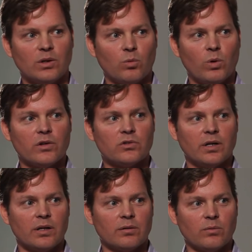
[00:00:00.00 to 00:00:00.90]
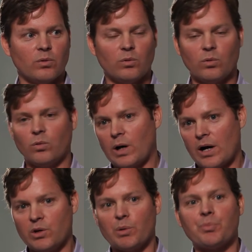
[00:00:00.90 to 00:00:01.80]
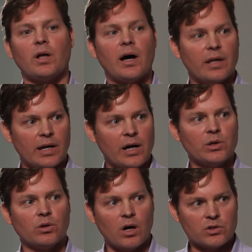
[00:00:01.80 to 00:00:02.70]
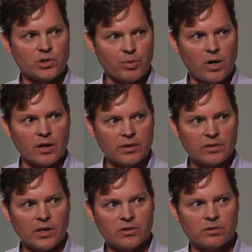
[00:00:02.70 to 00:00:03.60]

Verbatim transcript: what is the, how do you apply that? How do you launch a product that takes